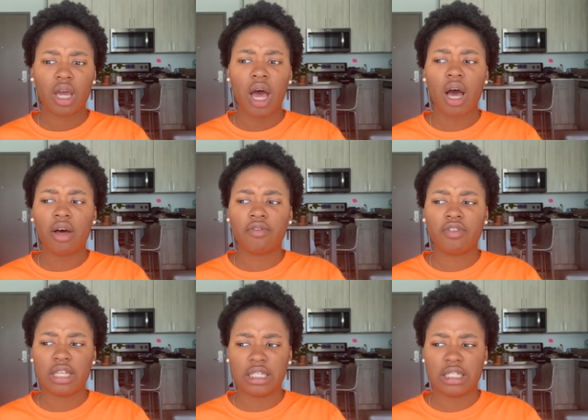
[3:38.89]
of
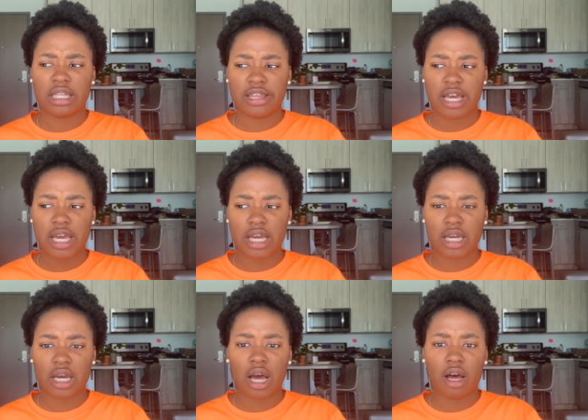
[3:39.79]
this
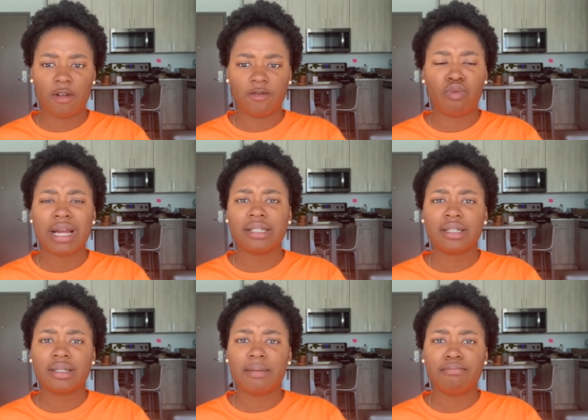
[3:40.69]
thing of
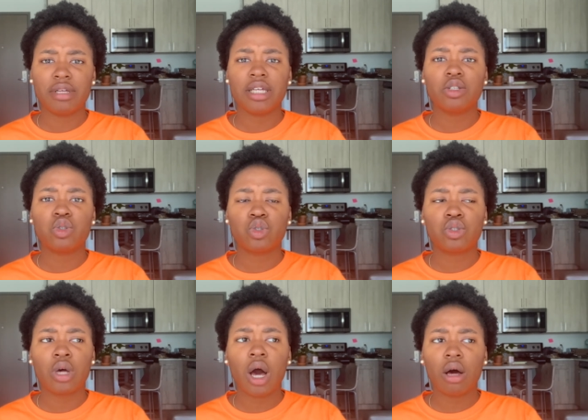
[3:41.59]
racism being
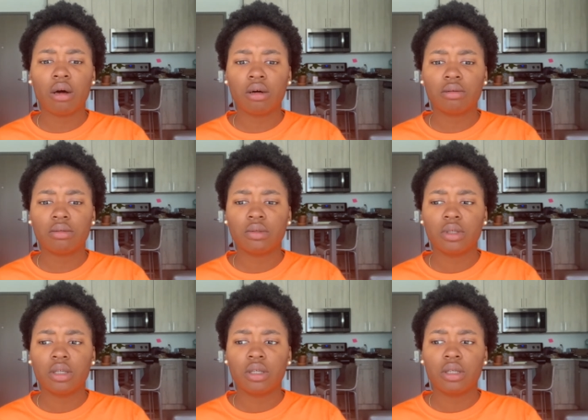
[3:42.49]
so
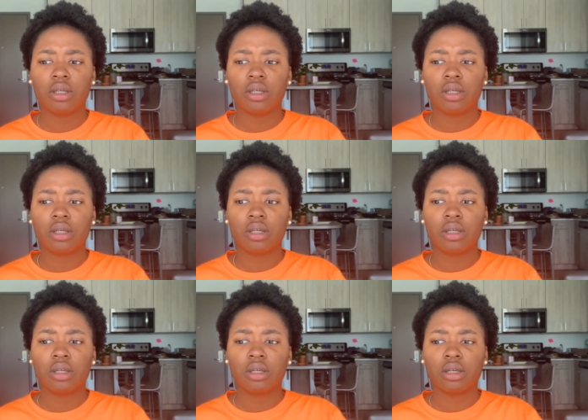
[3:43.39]

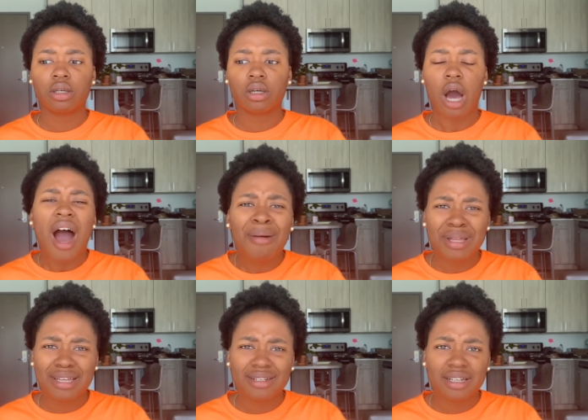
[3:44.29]

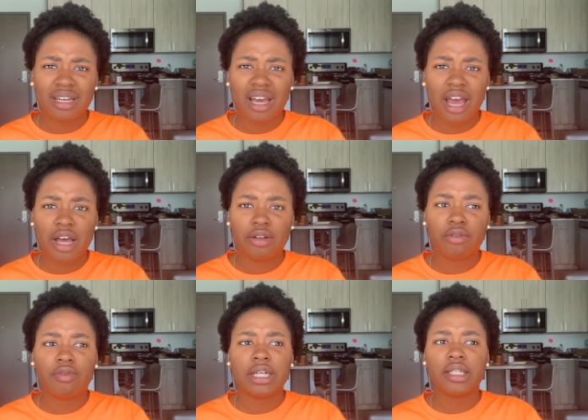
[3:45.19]
common, and
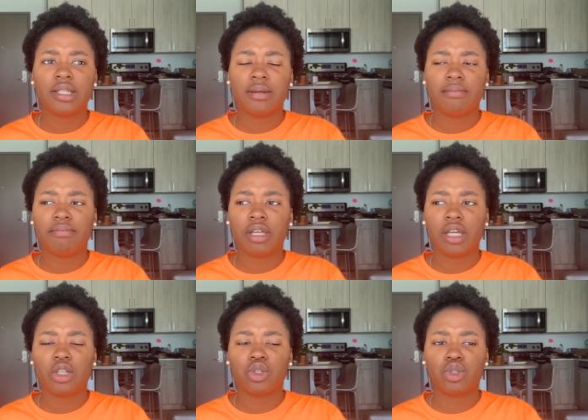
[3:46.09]
racism
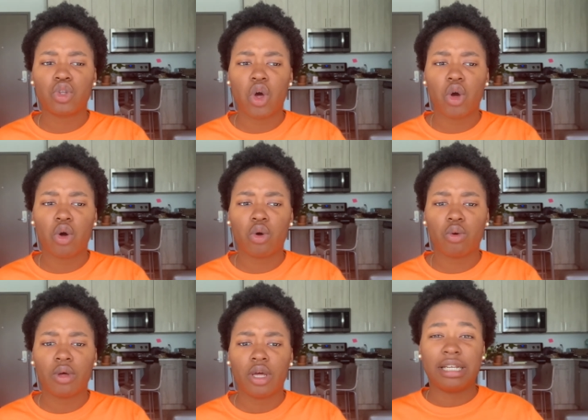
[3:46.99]
being
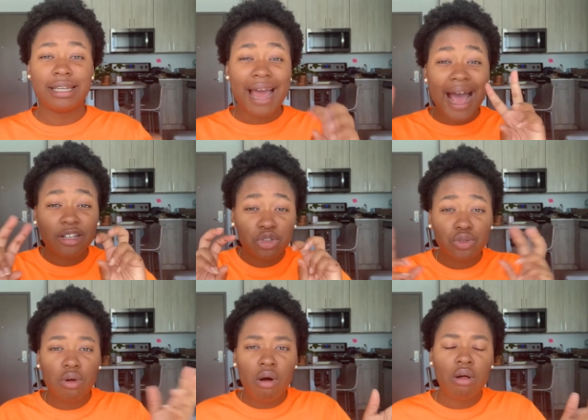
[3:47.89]
so
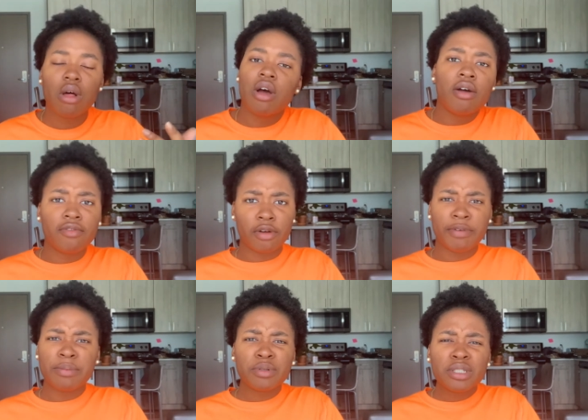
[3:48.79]
natural for
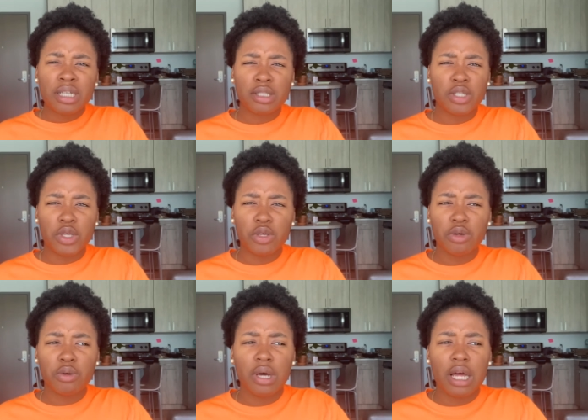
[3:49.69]
people to
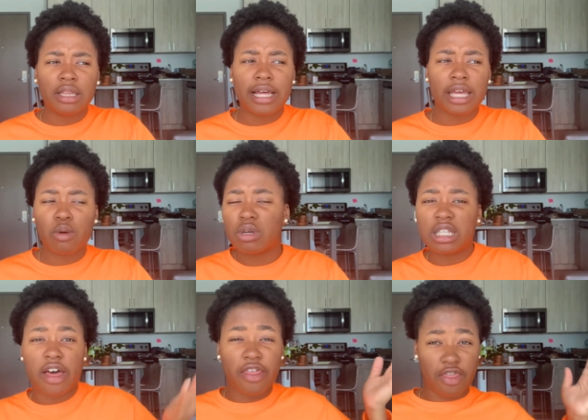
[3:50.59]
do. Like, it was
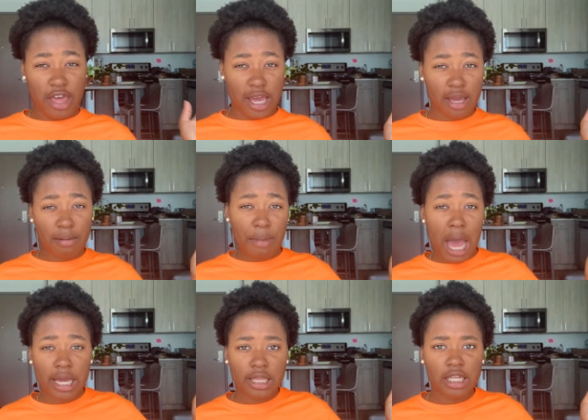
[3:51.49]
a thing
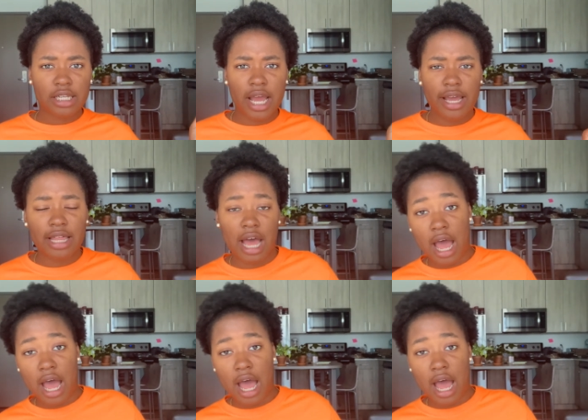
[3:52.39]
back in the day that